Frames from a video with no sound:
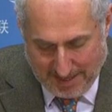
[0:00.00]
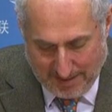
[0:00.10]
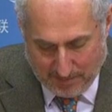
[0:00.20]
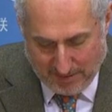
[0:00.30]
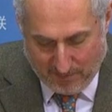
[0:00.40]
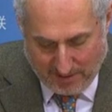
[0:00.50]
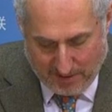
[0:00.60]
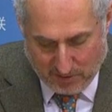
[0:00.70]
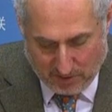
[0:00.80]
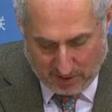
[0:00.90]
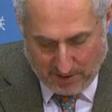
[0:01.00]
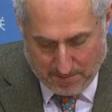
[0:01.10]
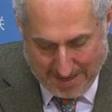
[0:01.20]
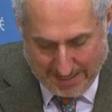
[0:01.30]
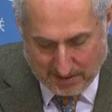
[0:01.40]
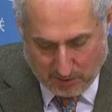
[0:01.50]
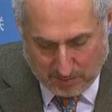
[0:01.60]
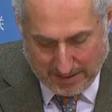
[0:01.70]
enabling the virus to come back to